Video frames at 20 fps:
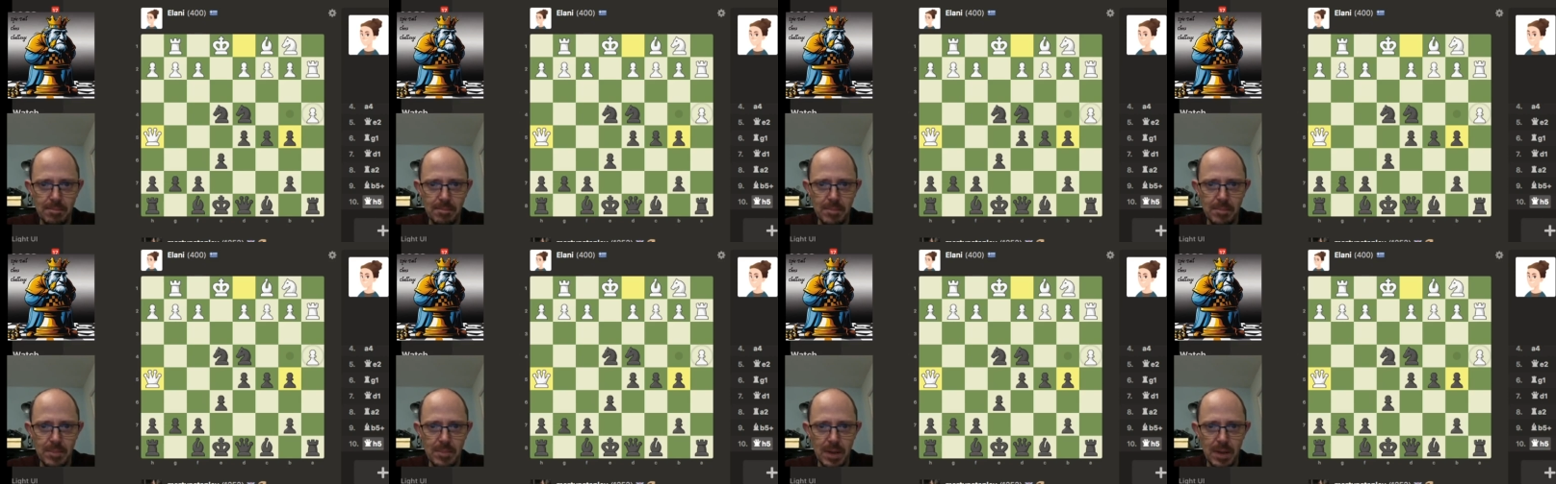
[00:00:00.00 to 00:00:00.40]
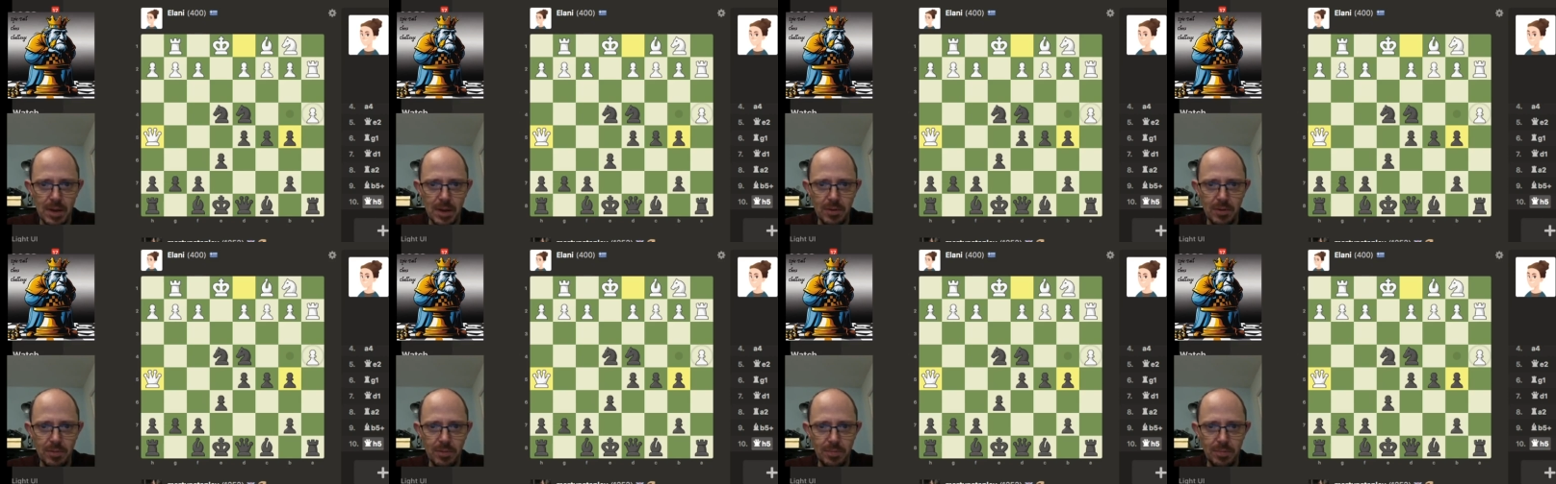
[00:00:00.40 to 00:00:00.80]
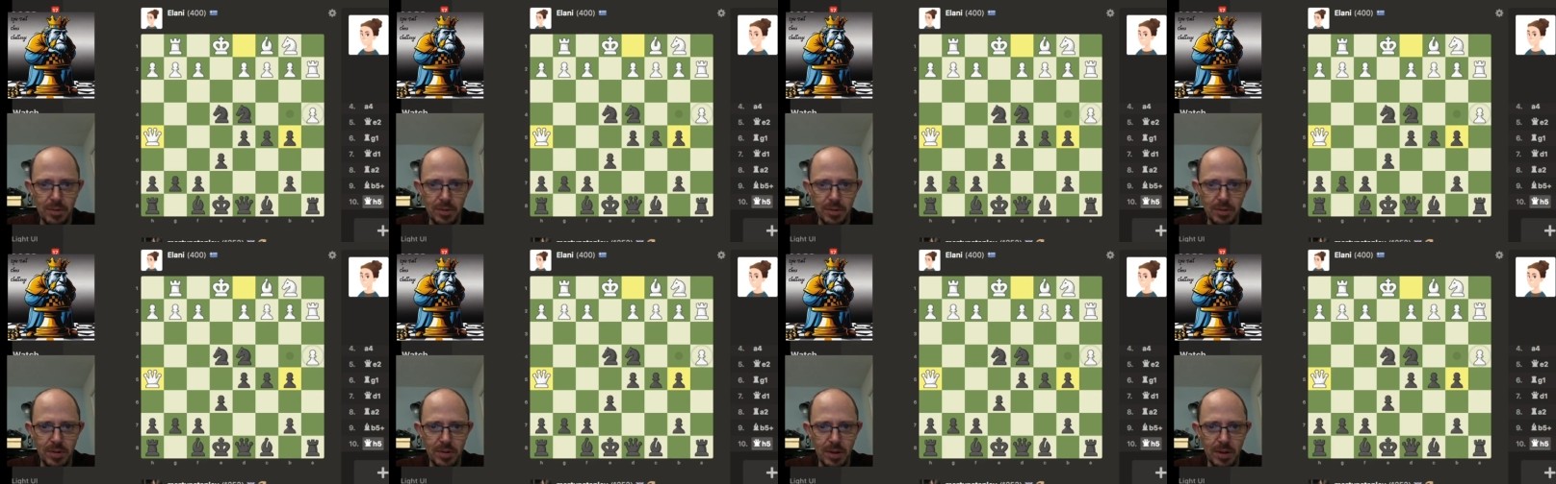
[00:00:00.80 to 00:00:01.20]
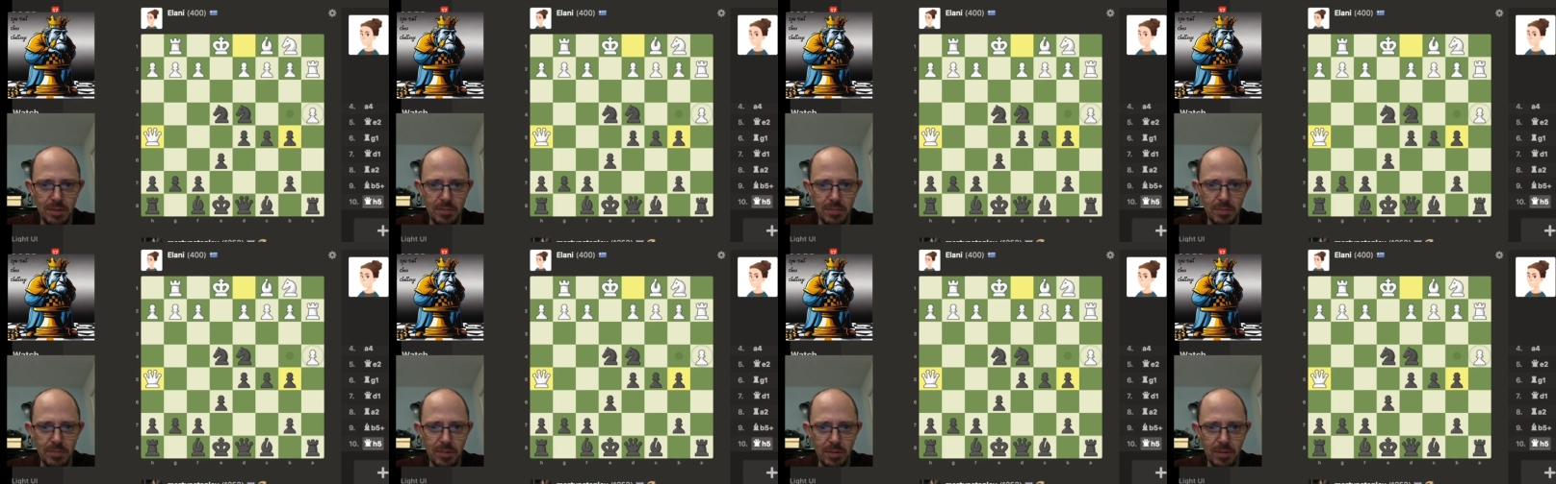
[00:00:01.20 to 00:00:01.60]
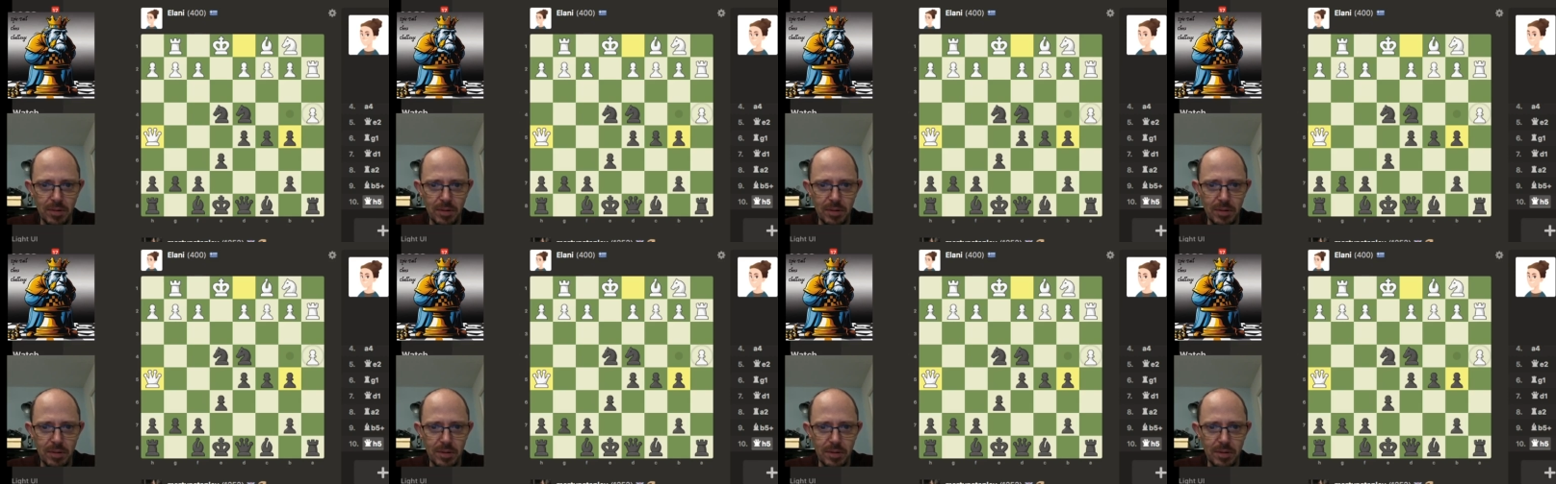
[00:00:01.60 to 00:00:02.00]
I could push that
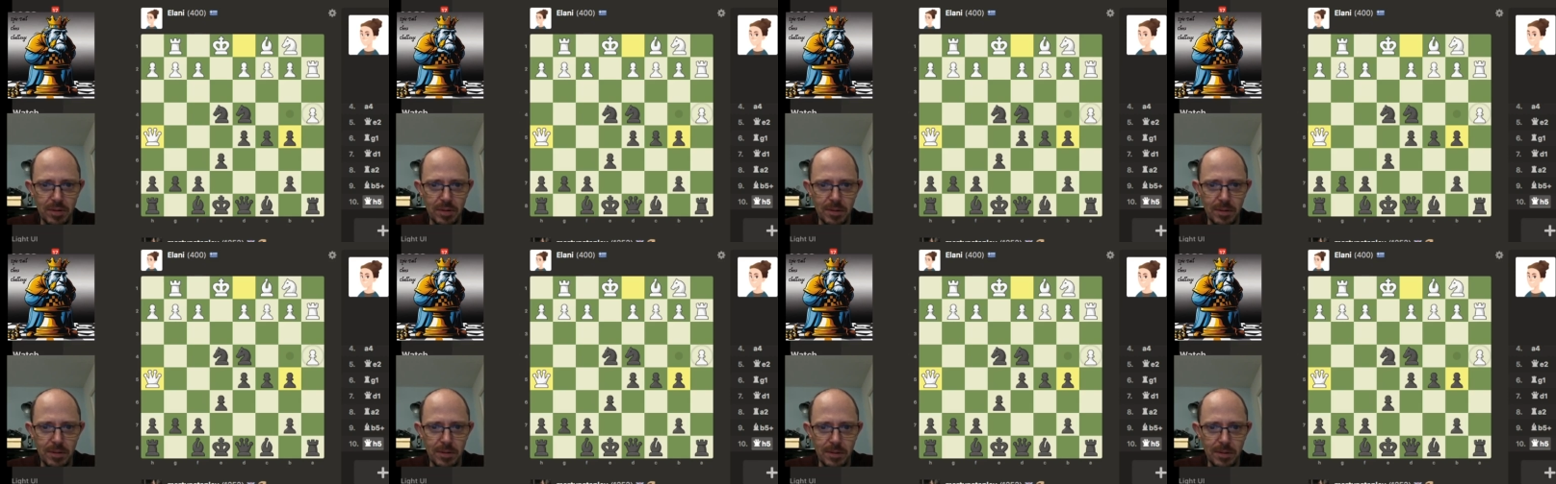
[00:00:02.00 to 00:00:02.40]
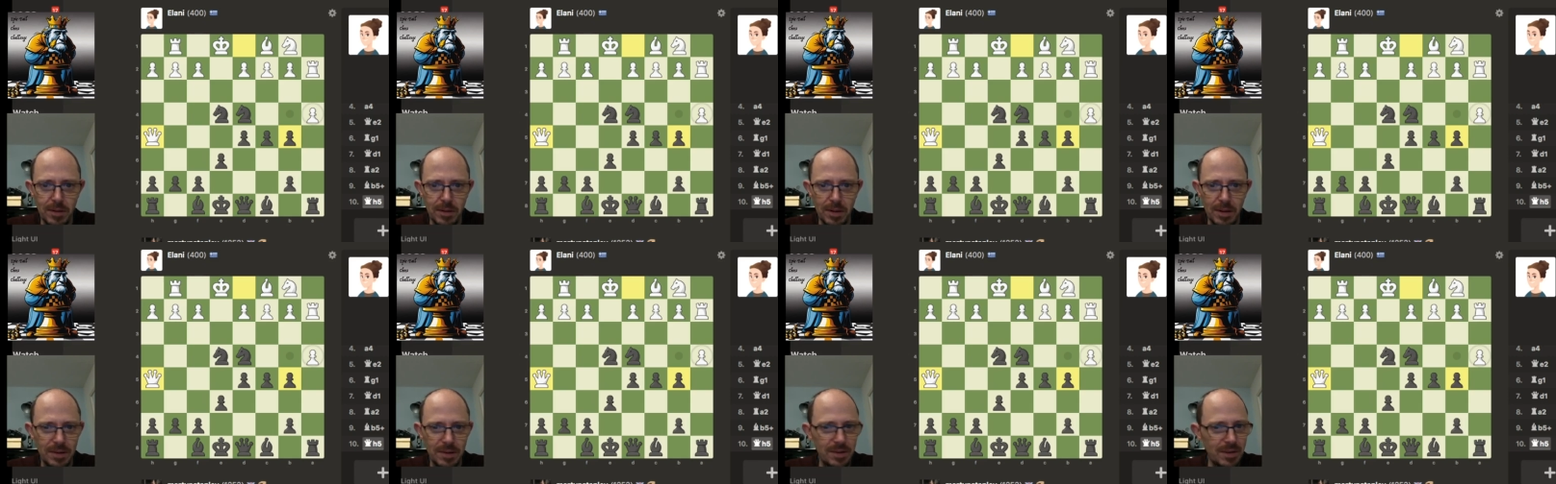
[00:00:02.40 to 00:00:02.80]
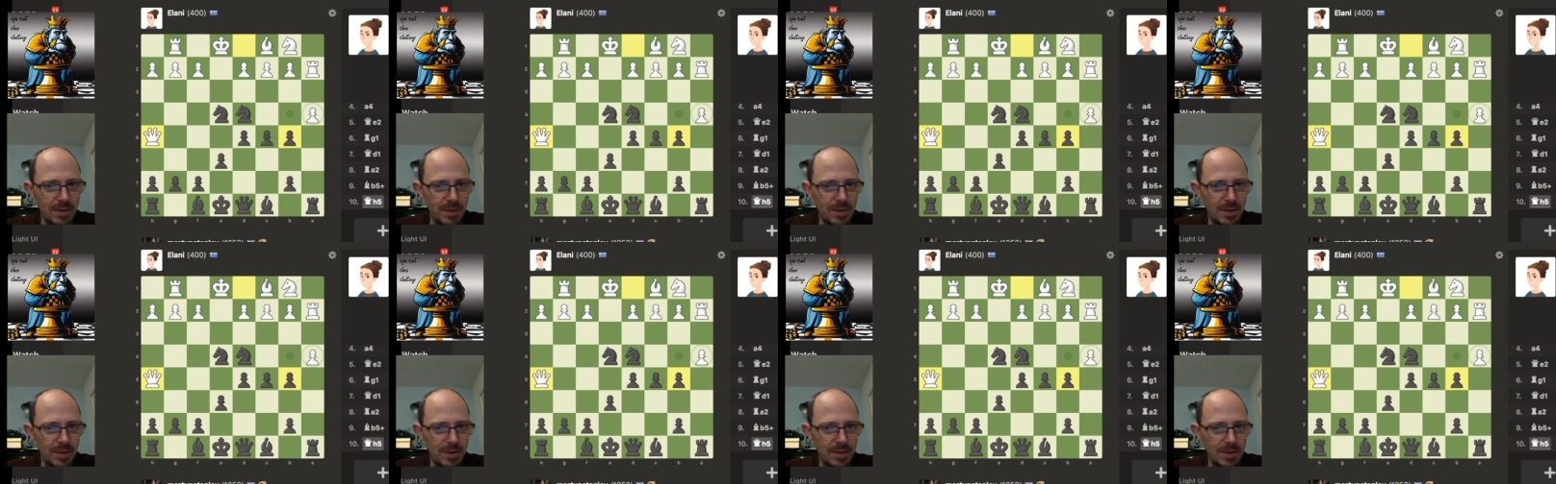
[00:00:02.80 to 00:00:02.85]
rook. So